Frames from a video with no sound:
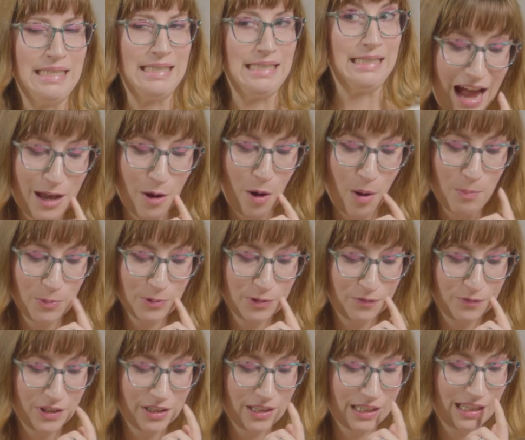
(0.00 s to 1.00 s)
I
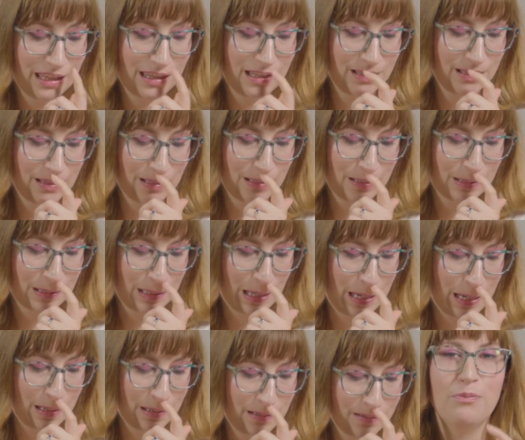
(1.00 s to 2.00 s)
almost feel like this is
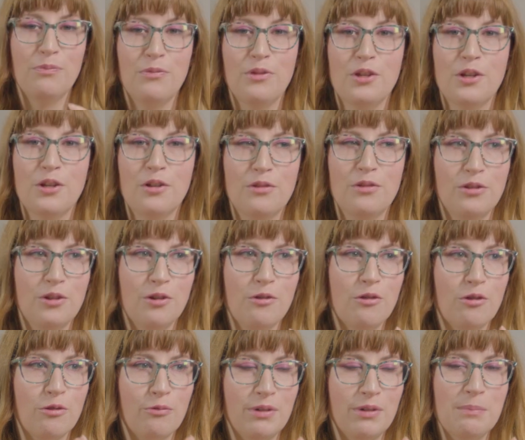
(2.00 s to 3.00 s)
like the
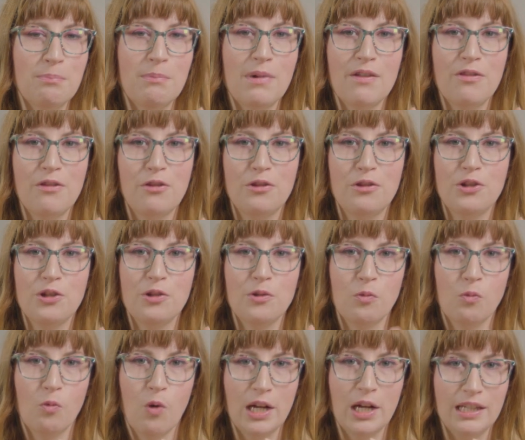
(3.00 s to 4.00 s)
3-month to
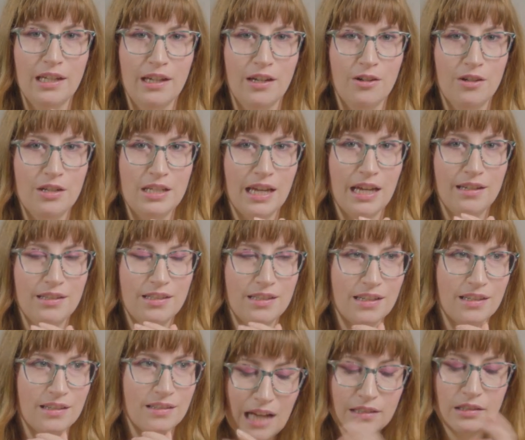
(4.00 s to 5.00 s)
1 year
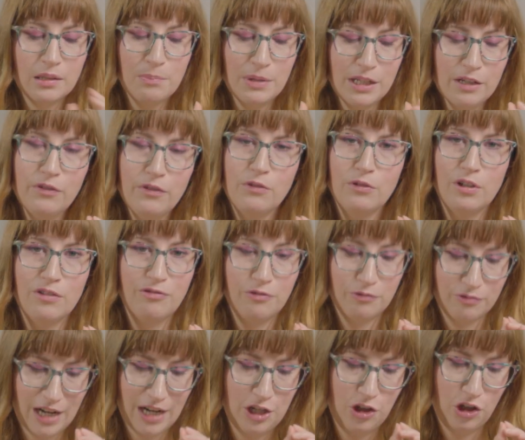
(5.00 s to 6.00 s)
tasting as a bit of a
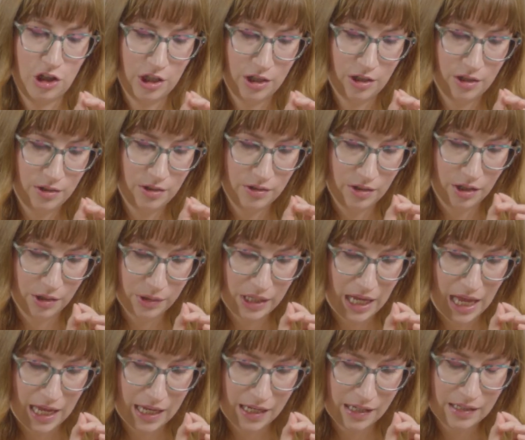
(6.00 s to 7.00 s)
refresher,
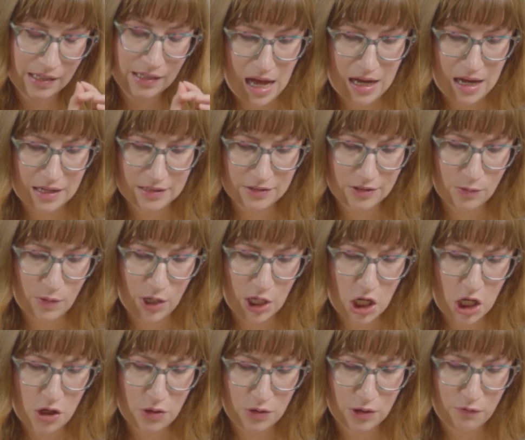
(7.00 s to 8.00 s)
okay? So I
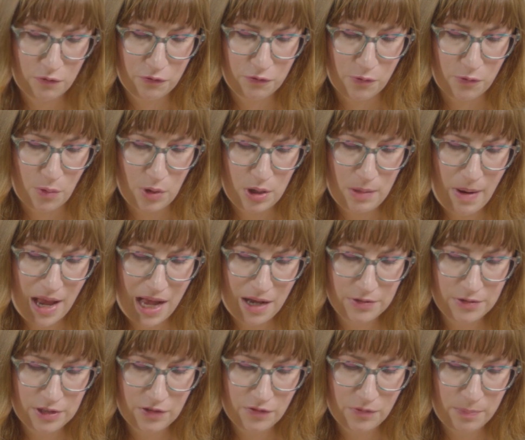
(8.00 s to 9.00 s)
used 4
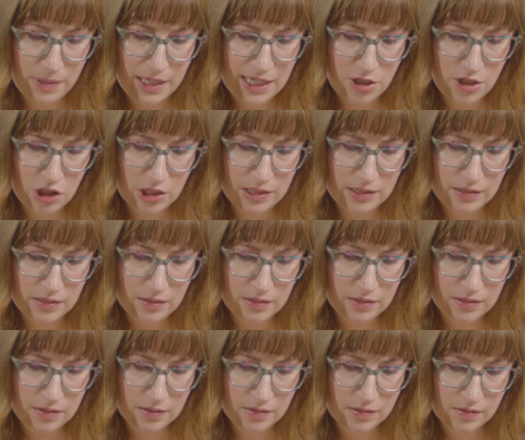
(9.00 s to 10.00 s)
pounds of
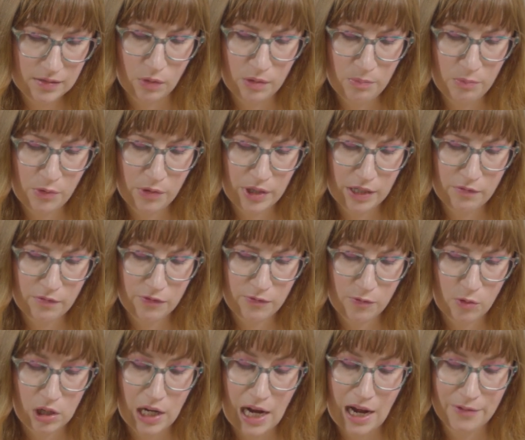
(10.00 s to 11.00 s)
peaches,
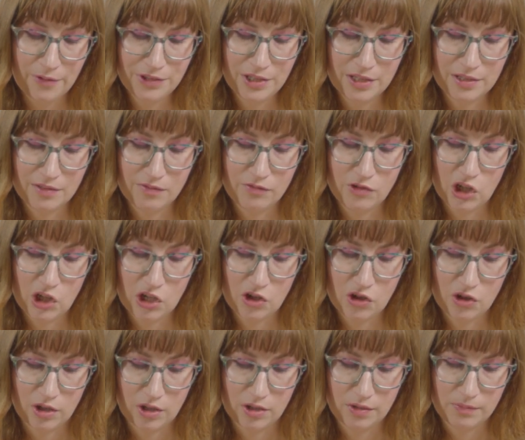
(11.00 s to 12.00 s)
1.4 ounces of
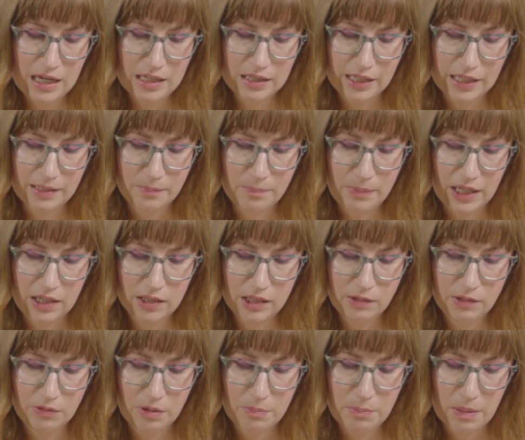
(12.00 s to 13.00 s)
ginger. I like
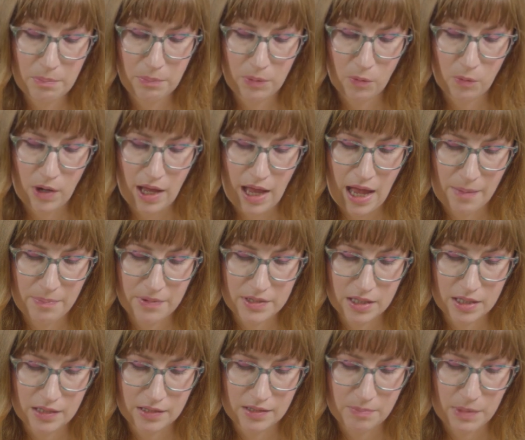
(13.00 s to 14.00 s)
barely remember what
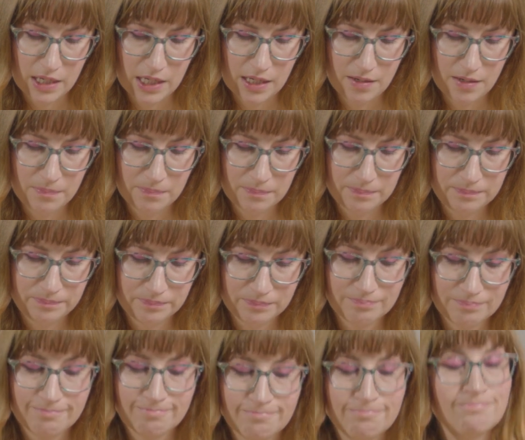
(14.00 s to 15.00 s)
happened to this mead.
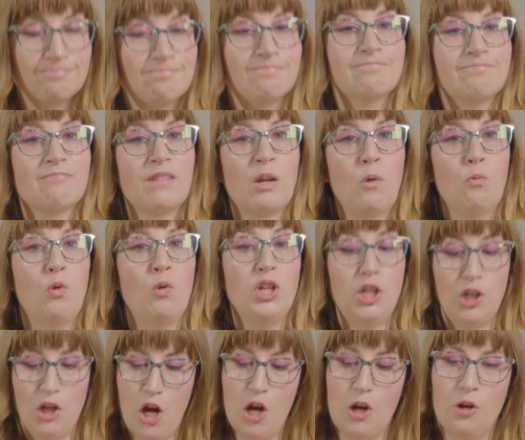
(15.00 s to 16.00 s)
What do
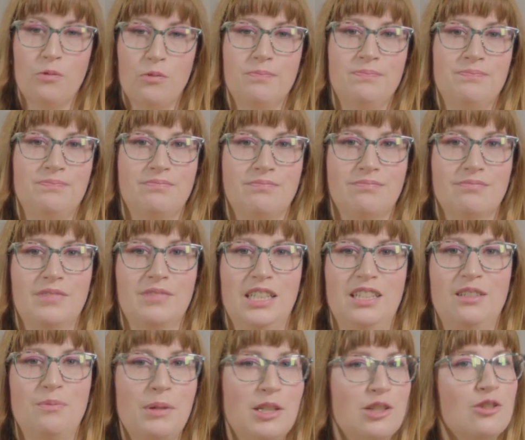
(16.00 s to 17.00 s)
you know?
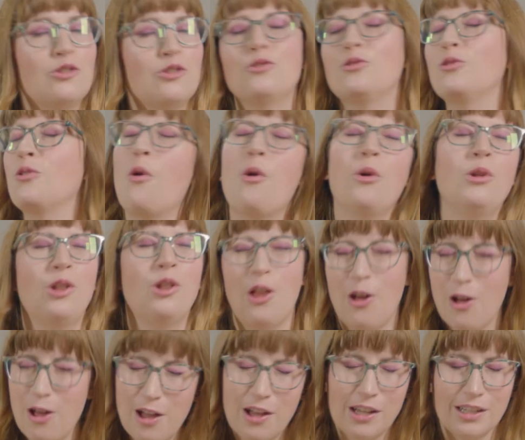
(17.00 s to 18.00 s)
It's been so
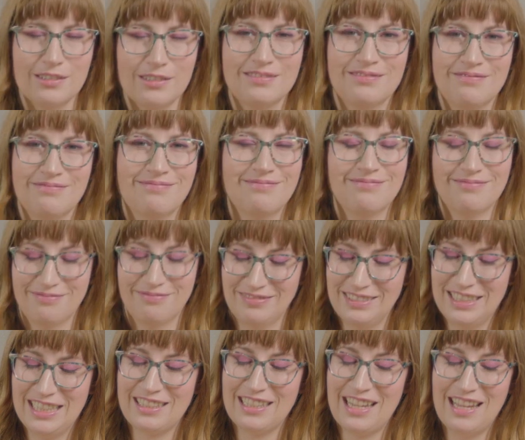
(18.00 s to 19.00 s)
long
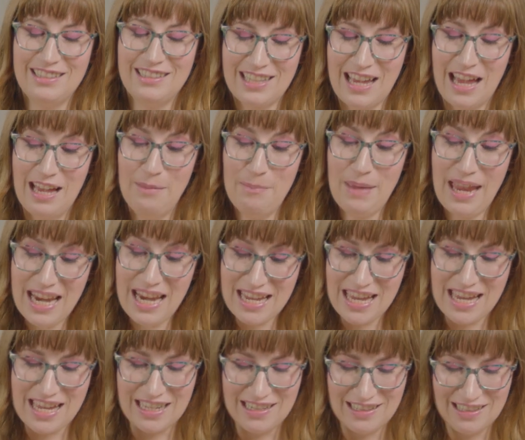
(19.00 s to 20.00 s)
since I
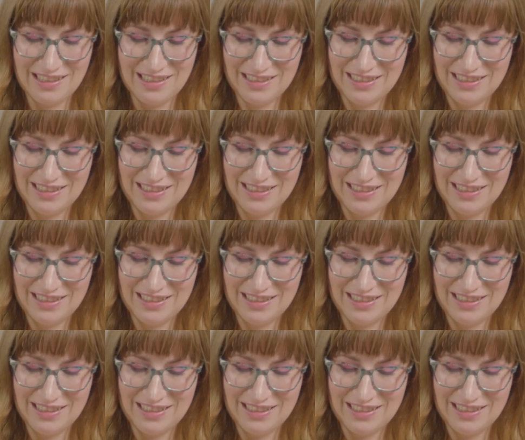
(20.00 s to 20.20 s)
made it.